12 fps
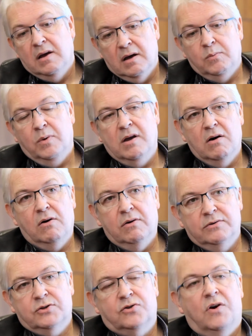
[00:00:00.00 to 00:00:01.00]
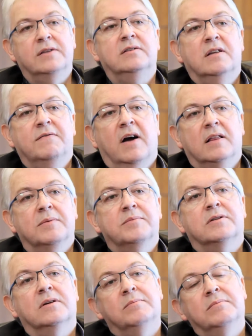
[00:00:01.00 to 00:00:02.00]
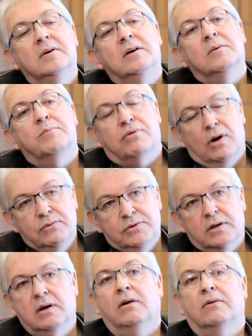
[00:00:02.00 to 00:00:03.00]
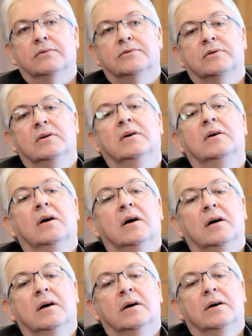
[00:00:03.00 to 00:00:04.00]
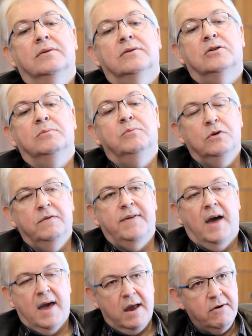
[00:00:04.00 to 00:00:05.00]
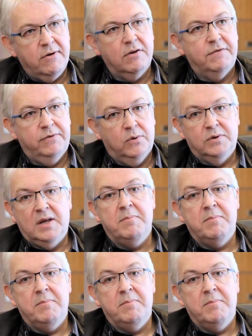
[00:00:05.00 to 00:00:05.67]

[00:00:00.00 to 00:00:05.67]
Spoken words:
And we are trying to develop some protocols to move that area forward.